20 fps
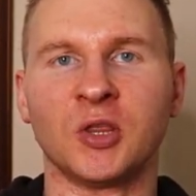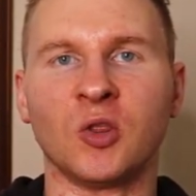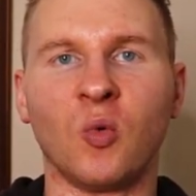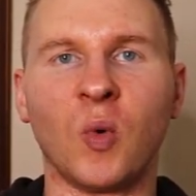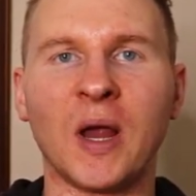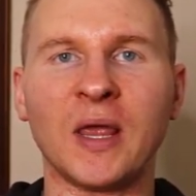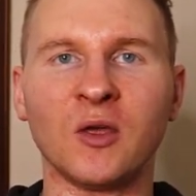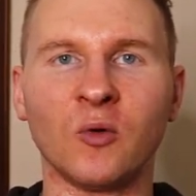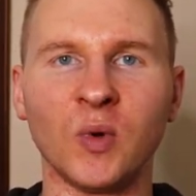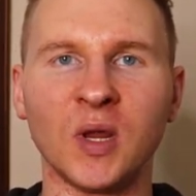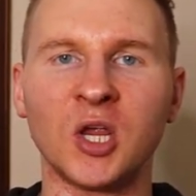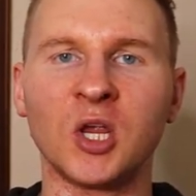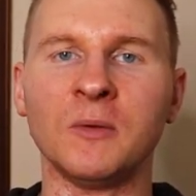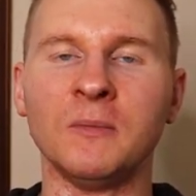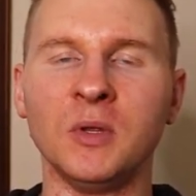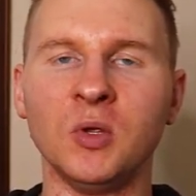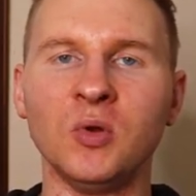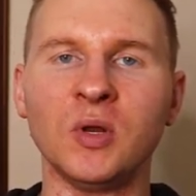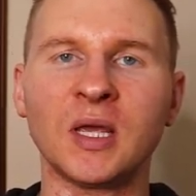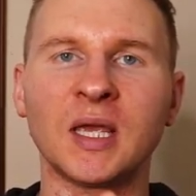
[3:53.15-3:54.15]
And the way that we
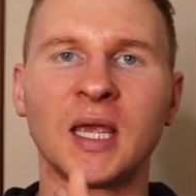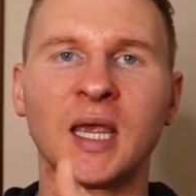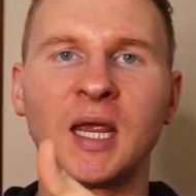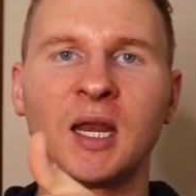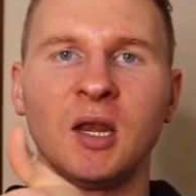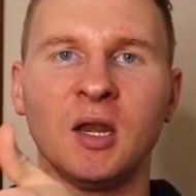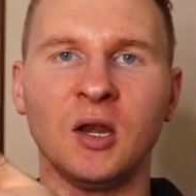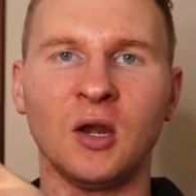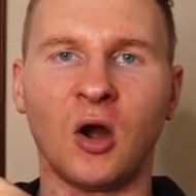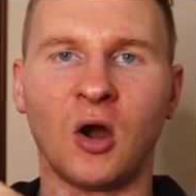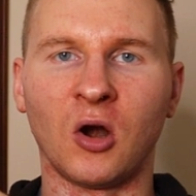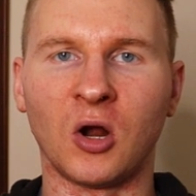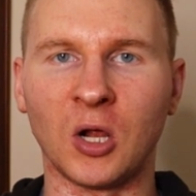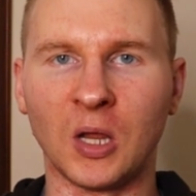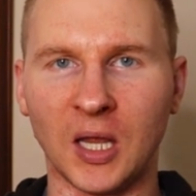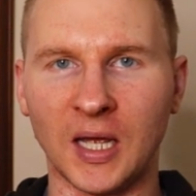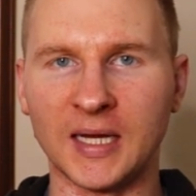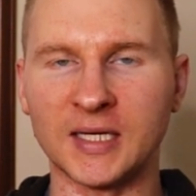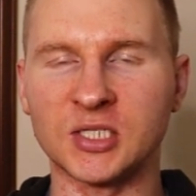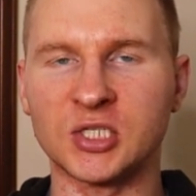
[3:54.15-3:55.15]
communicate our
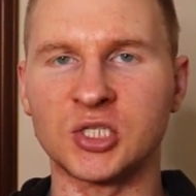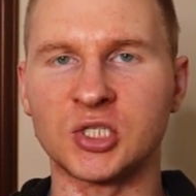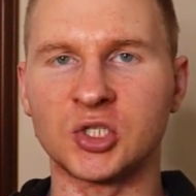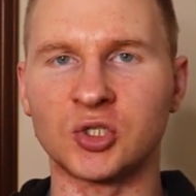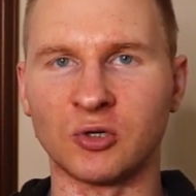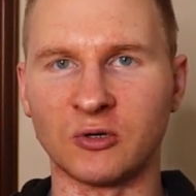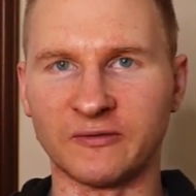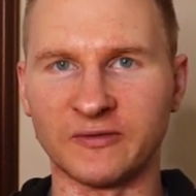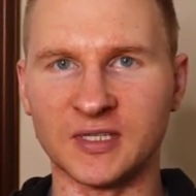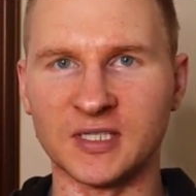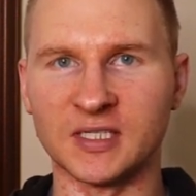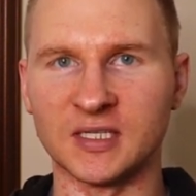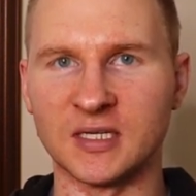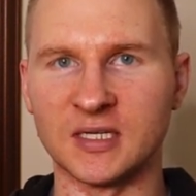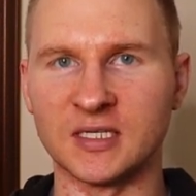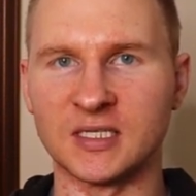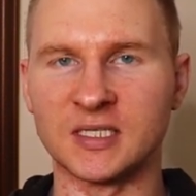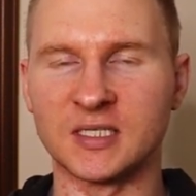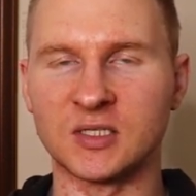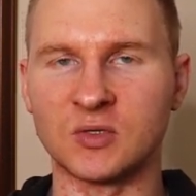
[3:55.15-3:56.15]
clients'
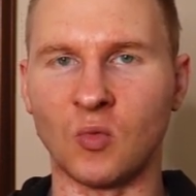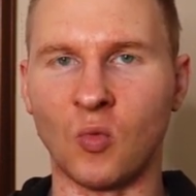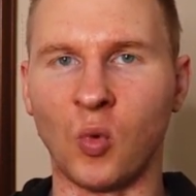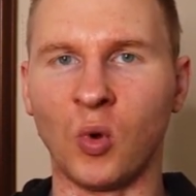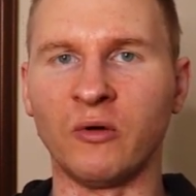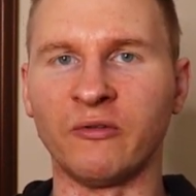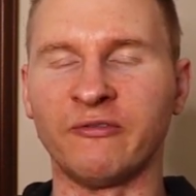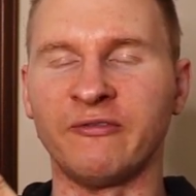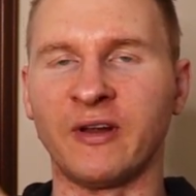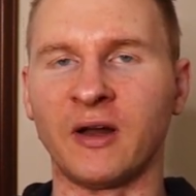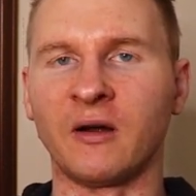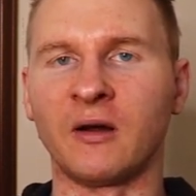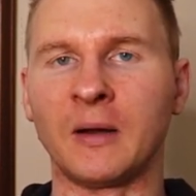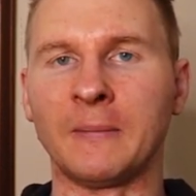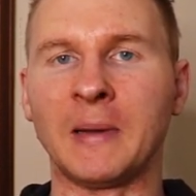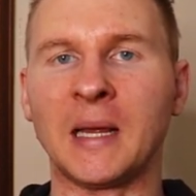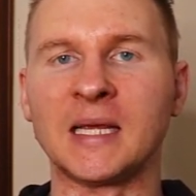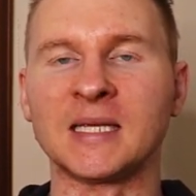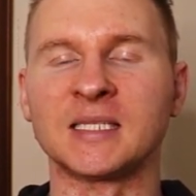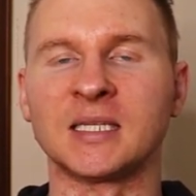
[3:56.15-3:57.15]
services will
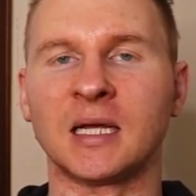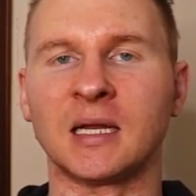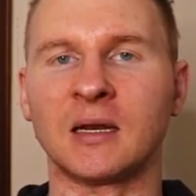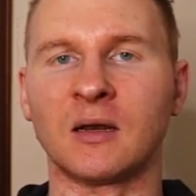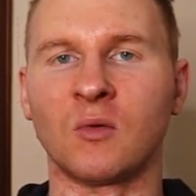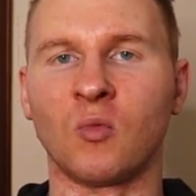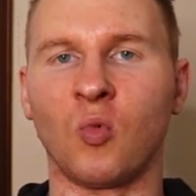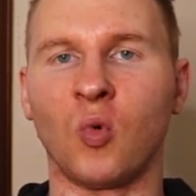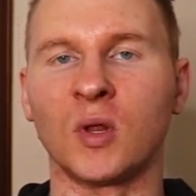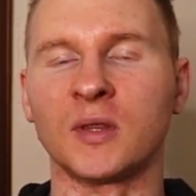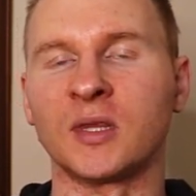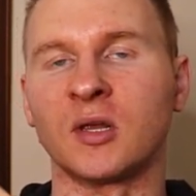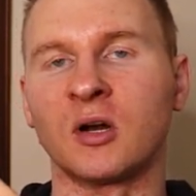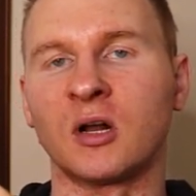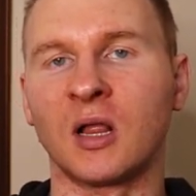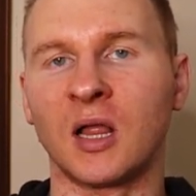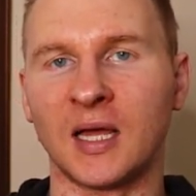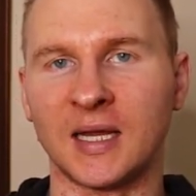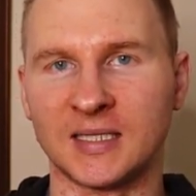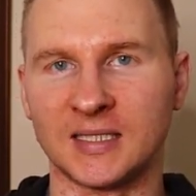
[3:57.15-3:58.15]
vary based on what
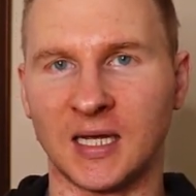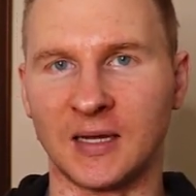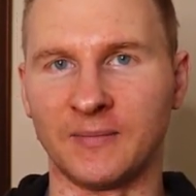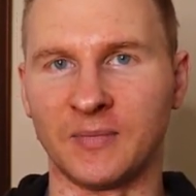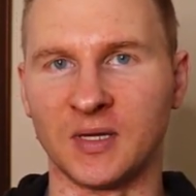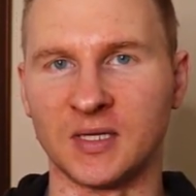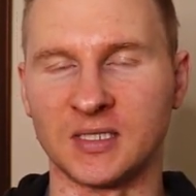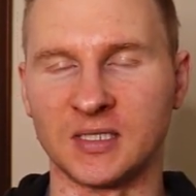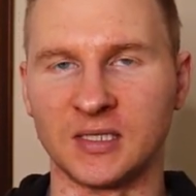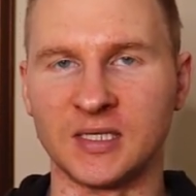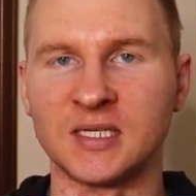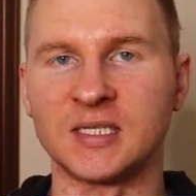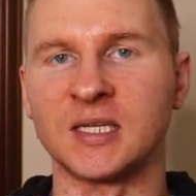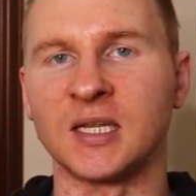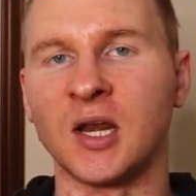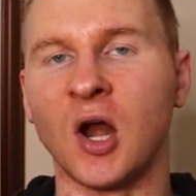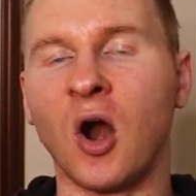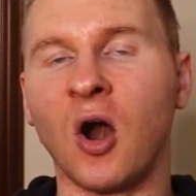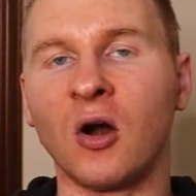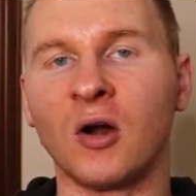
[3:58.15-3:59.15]
their client type is, at least
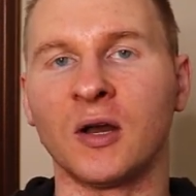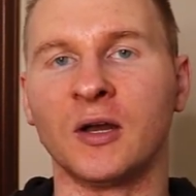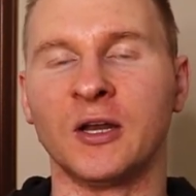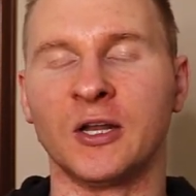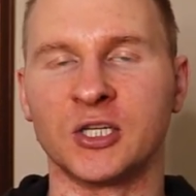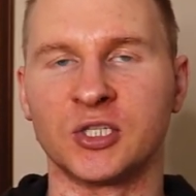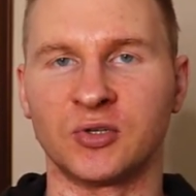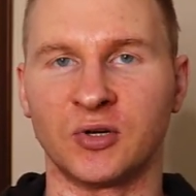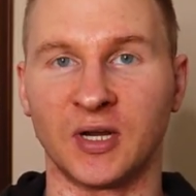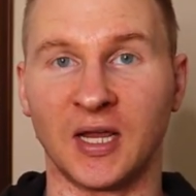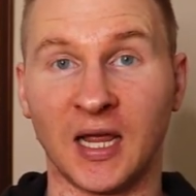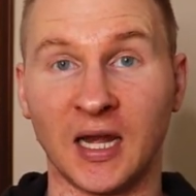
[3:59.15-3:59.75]
in our industry.